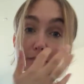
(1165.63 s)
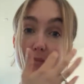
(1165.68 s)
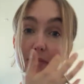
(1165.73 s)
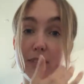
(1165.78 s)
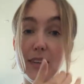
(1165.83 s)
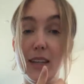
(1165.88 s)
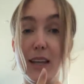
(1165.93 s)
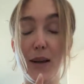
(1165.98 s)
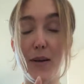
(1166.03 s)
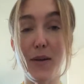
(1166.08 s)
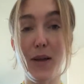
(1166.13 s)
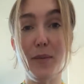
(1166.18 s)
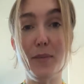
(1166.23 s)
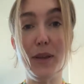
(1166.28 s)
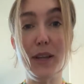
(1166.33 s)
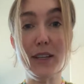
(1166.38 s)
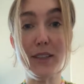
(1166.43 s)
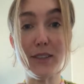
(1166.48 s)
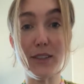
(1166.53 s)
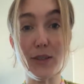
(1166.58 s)
yeah, I
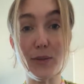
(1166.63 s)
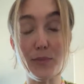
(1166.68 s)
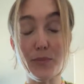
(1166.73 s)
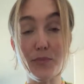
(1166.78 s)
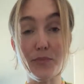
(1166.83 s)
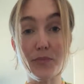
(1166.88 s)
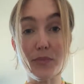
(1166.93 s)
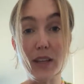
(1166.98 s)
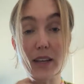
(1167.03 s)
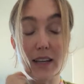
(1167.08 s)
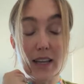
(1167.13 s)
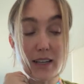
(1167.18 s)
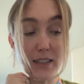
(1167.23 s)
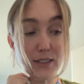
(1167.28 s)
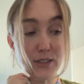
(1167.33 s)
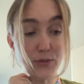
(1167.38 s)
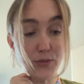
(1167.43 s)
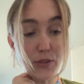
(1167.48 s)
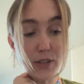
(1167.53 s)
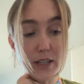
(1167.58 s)
made a
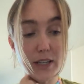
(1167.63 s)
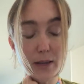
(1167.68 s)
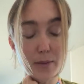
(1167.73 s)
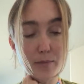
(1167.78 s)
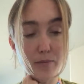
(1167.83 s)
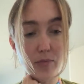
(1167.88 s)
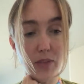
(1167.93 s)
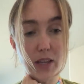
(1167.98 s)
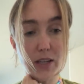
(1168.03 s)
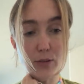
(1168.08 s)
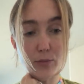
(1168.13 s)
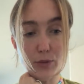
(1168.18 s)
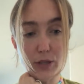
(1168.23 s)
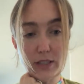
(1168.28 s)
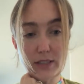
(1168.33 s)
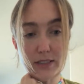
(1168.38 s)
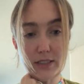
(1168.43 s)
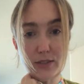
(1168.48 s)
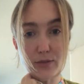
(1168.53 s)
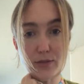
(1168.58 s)
necklace for him and a
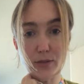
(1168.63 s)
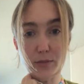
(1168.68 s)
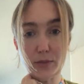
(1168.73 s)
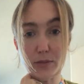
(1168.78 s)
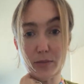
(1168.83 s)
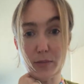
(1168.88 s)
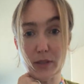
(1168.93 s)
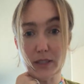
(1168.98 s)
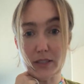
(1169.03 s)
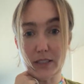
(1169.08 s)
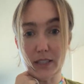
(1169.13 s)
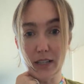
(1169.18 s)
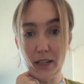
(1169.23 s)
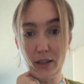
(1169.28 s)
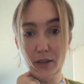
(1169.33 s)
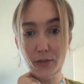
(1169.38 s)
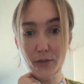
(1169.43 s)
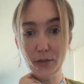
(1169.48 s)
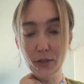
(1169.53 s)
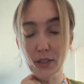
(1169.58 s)
bracelet for
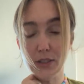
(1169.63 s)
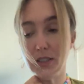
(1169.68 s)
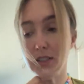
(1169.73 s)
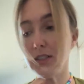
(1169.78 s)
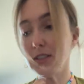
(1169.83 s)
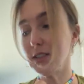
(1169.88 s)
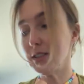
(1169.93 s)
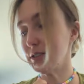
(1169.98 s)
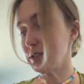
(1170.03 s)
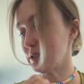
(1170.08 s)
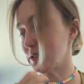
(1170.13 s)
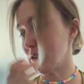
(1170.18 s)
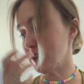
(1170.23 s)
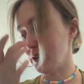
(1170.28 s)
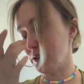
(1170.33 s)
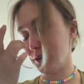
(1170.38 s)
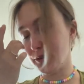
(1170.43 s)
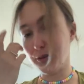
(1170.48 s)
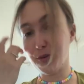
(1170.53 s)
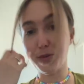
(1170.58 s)
myself,
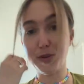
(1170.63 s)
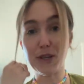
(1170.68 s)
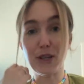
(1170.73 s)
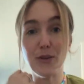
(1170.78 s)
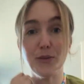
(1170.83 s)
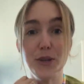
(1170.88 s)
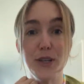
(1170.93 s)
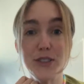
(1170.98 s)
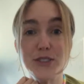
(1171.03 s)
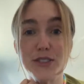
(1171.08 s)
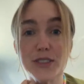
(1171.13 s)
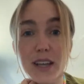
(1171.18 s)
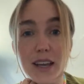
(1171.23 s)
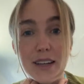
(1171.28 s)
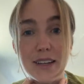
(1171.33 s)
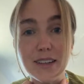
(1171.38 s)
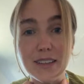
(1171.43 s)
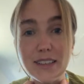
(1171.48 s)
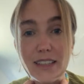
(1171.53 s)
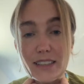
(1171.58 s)
so we can wear it
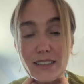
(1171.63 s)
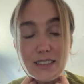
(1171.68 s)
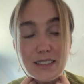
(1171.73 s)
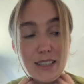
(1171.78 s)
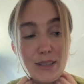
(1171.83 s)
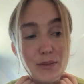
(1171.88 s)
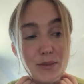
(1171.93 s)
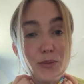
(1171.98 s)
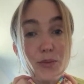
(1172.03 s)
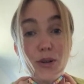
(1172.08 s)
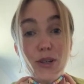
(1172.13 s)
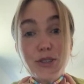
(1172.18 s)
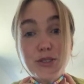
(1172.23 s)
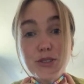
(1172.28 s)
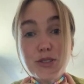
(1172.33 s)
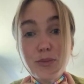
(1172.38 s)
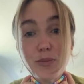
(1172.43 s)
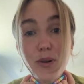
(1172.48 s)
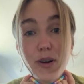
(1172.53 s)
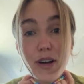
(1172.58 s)
together. And yesterday we wore it to
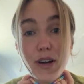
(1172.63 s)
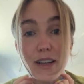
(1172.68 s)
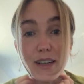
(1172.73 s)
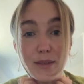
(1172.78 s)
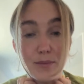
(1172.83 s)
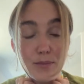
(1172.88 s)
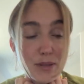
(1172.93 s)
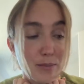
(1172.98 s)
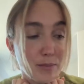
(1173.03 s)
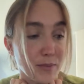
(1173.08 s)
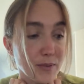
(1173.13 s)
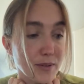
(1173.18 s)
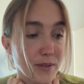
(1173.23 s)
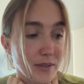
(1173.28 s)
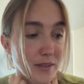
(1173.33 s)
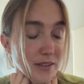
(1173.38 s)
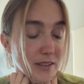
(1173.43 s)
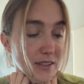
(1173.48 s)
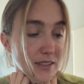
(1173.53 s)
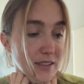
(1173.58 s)
the park and people